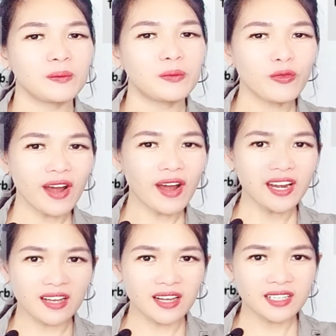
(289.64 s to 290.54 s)

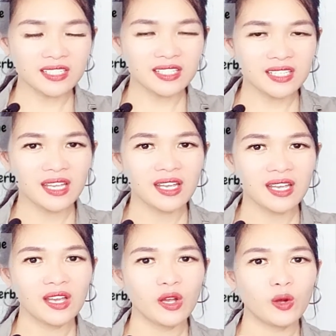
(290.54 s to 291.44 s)
products
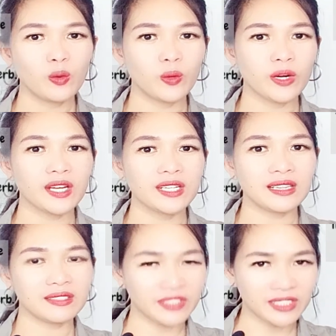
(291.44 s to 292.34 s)
were
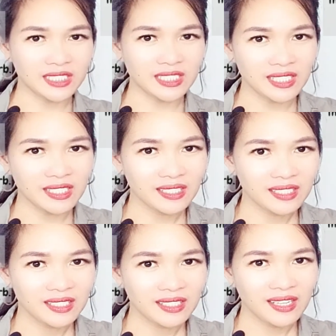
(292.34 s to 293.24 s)
delivered.
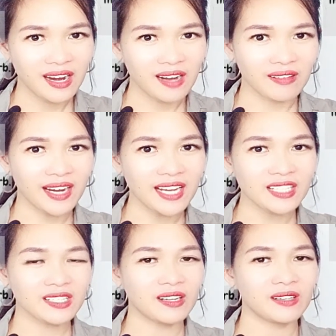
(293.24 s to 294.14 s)
All right,
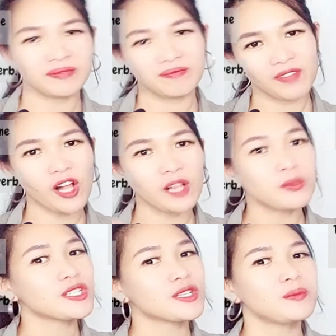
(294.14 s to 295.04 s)
so
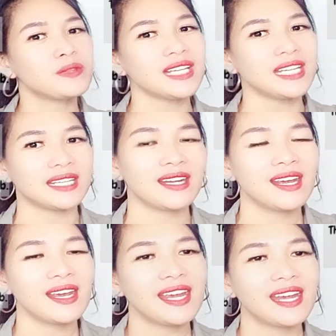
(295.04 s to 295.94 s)
almost complete.
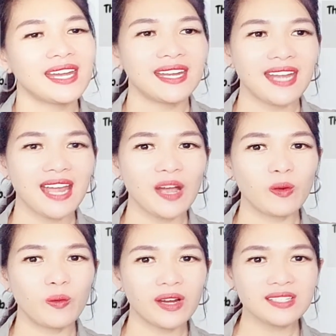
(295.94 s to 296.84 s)
Now,
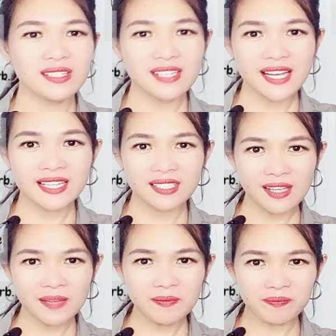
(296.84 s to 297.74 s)
what is the next
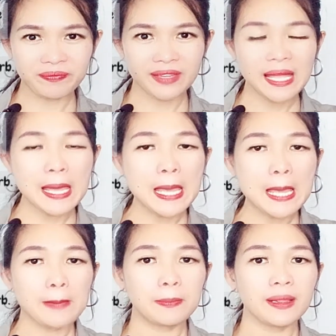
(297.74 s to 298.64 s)
step?
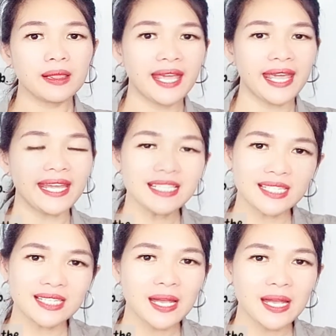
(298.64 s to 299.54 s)

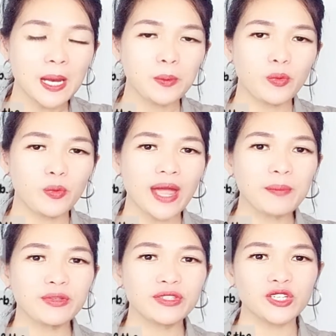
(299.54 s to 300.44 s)
Place
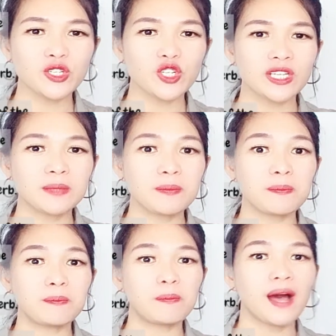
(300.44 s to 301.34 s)

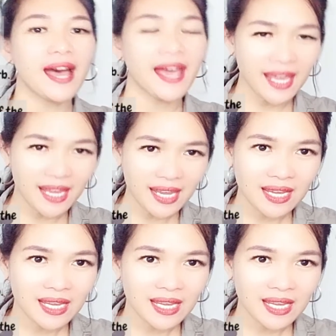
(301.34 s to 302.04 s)
preposition by